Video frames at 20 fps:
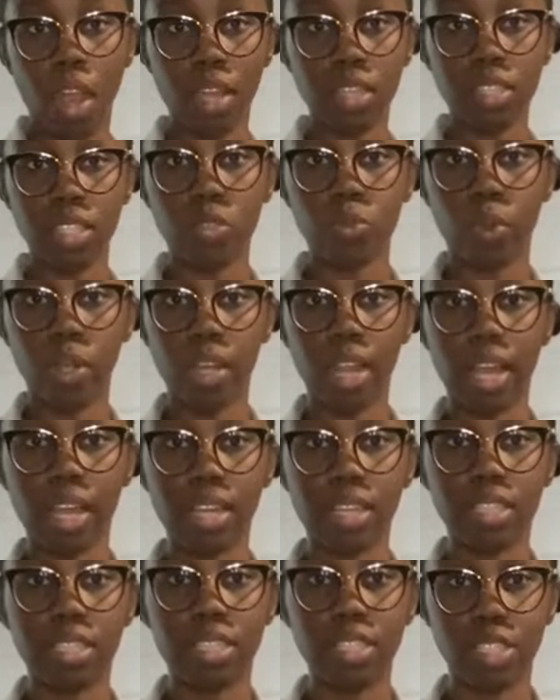could just wear like
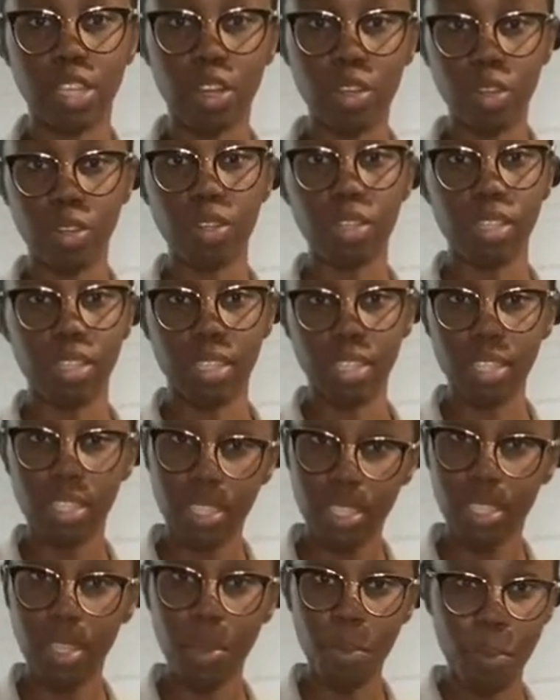a shirt look,
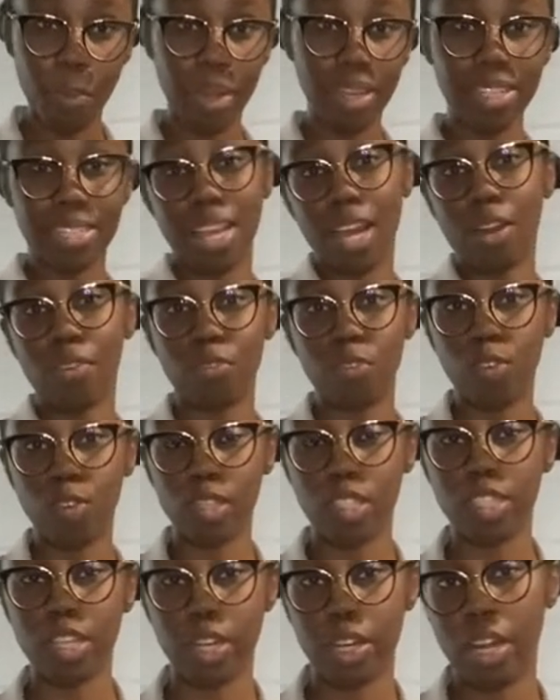but it's not a full
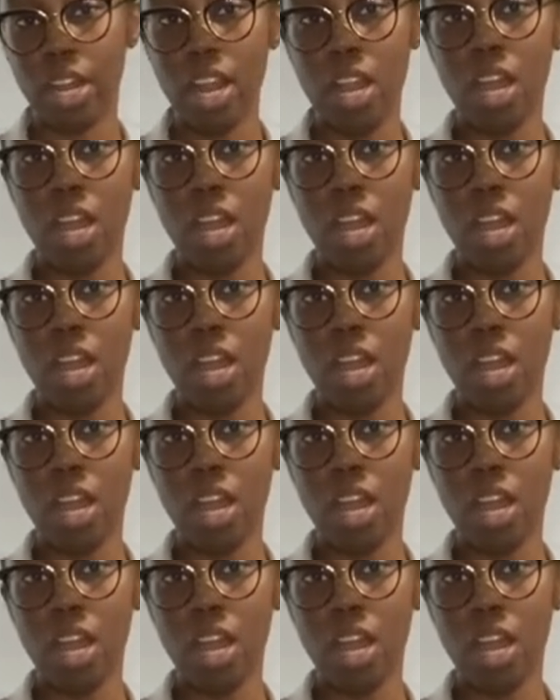shirt.